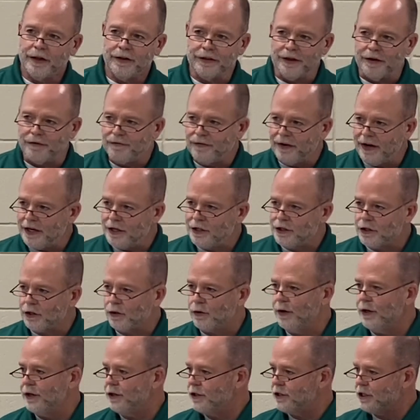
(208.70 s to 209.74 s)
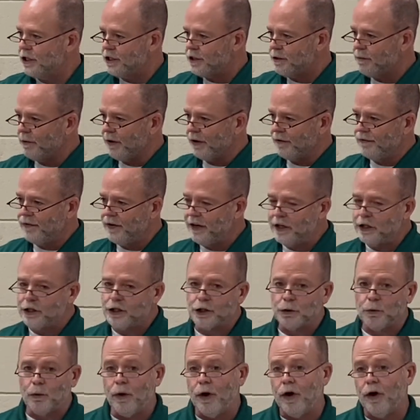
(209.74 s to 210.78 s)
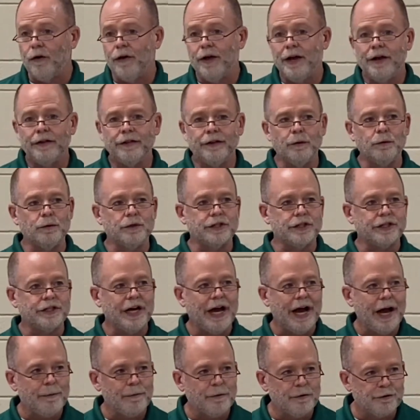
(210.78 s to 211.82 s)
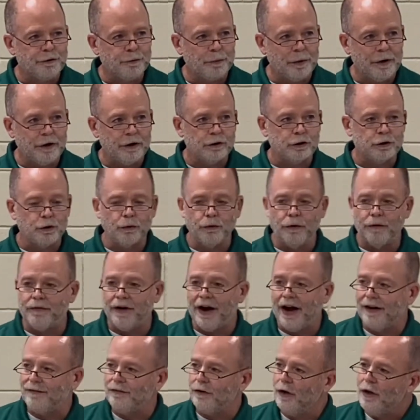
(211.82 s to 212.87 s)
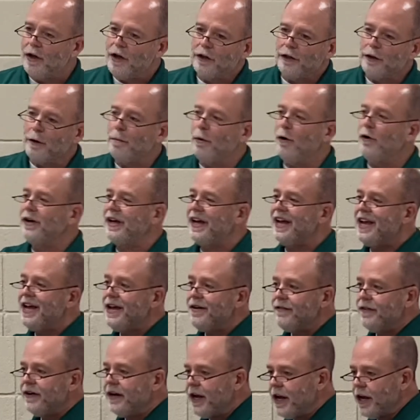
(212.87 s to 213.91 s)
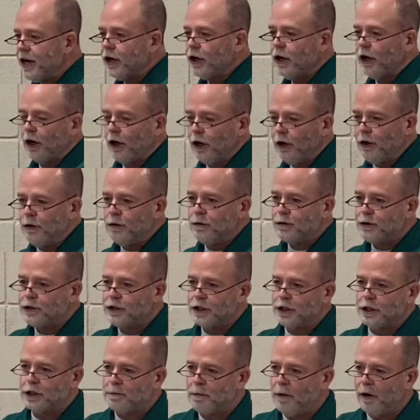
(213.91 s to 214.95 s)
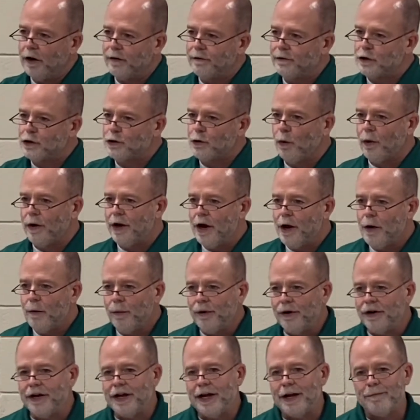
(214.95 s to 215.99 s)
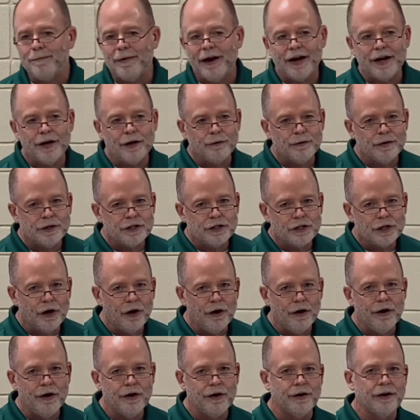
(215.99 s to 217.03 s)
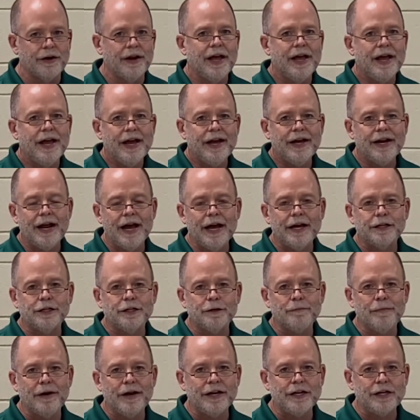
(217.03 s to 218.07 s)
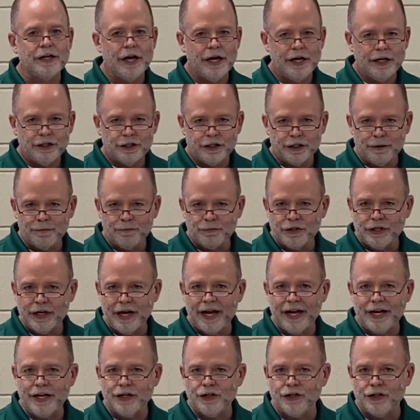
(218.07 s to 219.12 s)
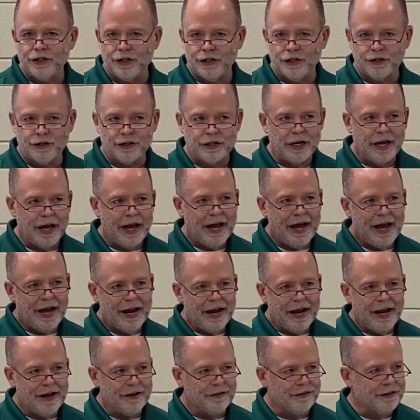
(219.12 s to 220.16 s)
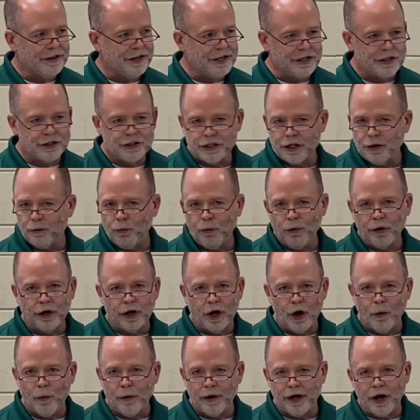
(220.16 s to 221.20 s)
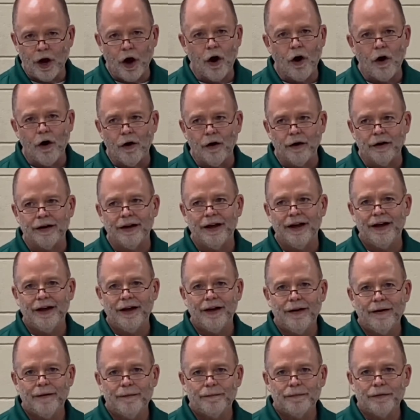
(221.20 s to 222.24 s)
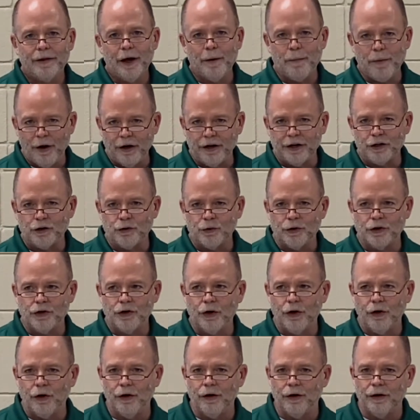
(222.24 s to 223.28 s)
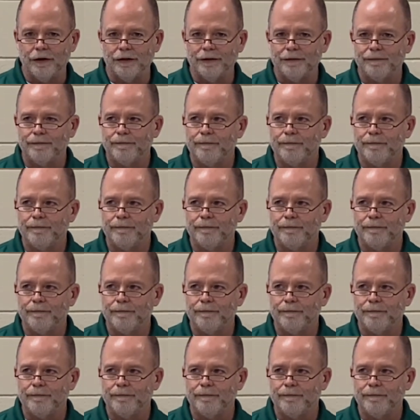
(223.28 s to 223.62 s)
They faced the criticism. They finished the wall. There was a time of spiritual revival. The book even includes this part of the story where Nehemiah returned and had to make some changes in things that were going on upon his return.